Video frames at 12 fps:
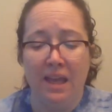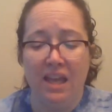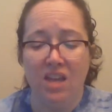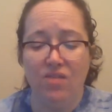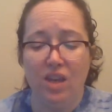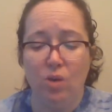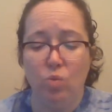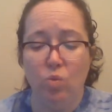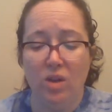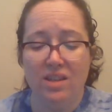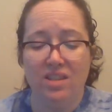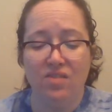If he'd
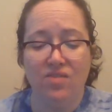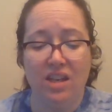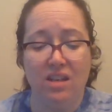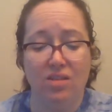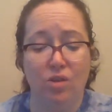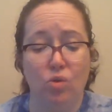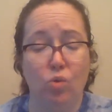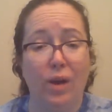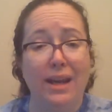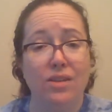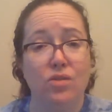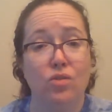once defeated the
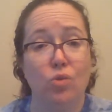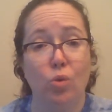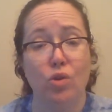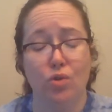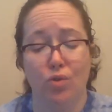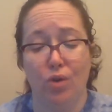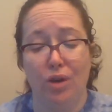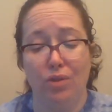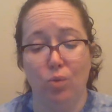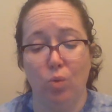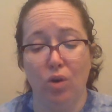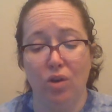greatest sorcerer in the
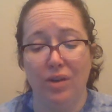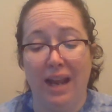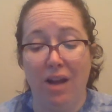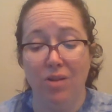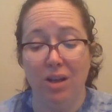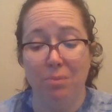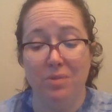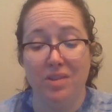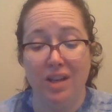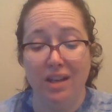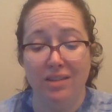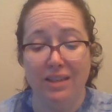world, how come
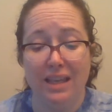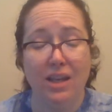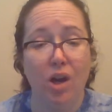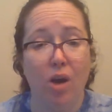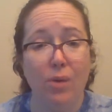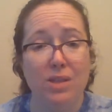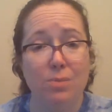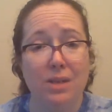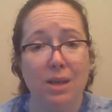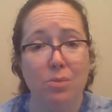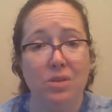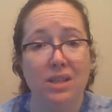Dudley had always been
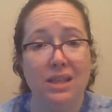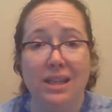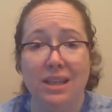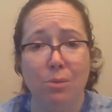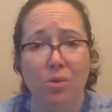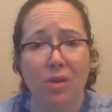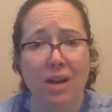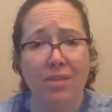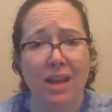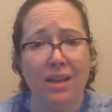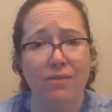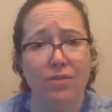able to kick him around
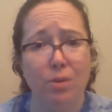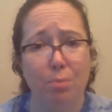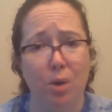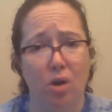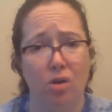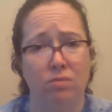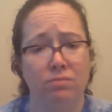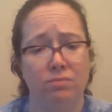like a football?